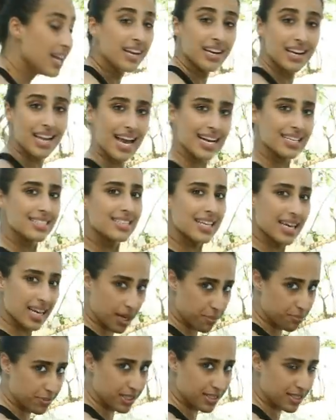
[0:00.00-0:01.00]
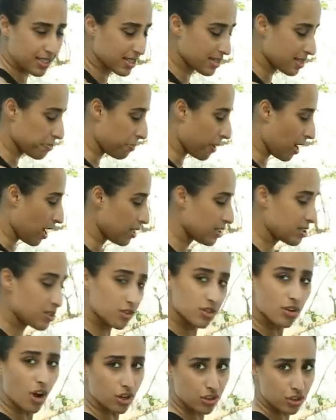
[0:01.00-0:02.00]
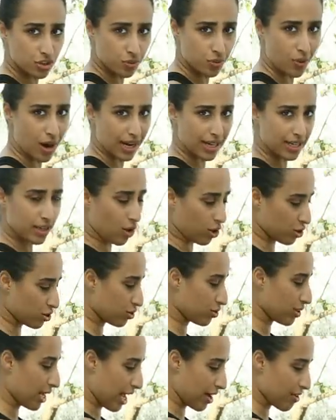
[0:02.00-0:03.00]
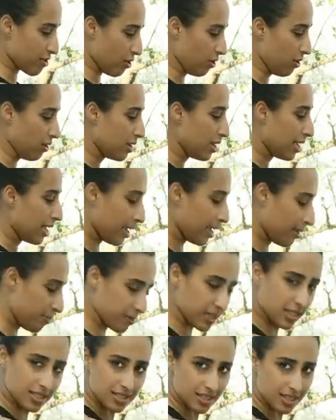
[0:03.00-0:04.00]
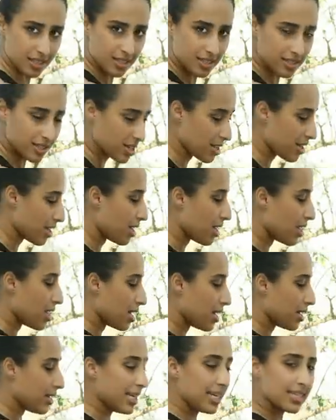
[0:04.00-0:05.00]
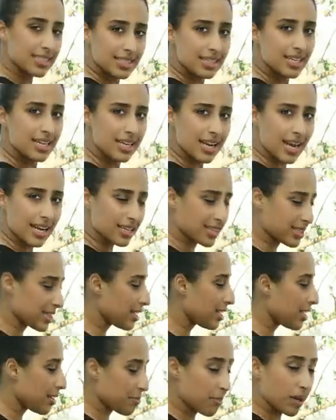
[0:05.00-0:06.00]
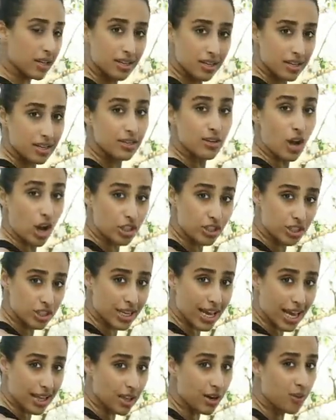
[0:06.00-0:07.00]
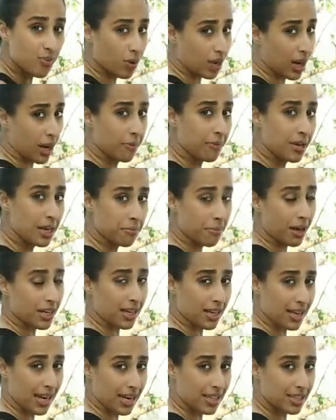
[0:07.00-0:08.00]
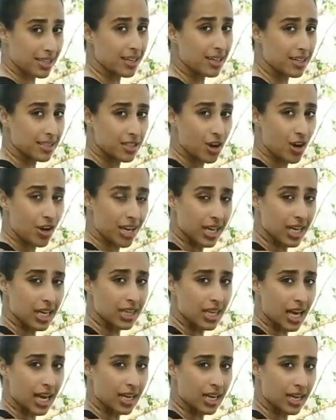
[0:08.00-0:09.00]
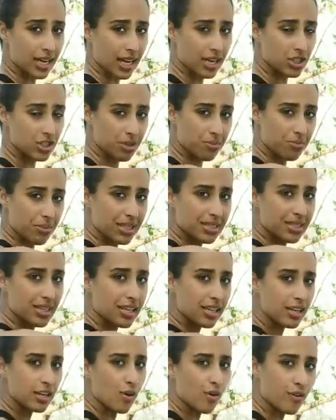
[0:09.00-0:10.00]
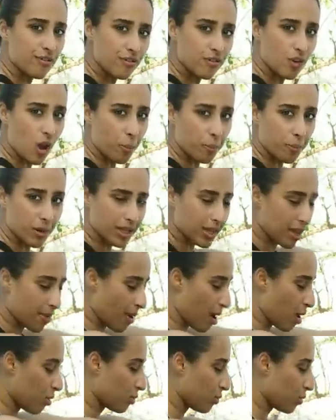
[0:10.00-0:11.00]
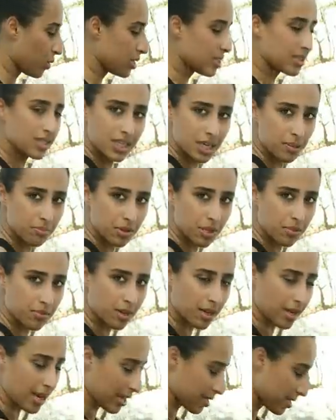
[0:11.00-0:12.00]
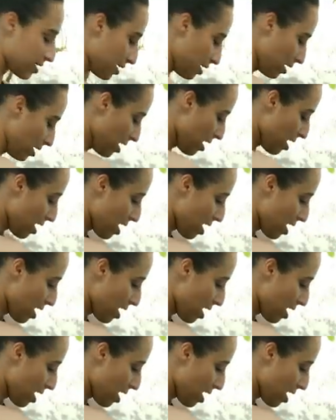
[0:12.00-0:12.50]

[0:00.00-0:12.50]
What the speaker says: Legs hip distance apart, so not too wide, not too narrow, hip distance. Knees connected, but not together. What I mean by connected is your inner thigh connection. Basically, no flopping them outwards, keep them connected.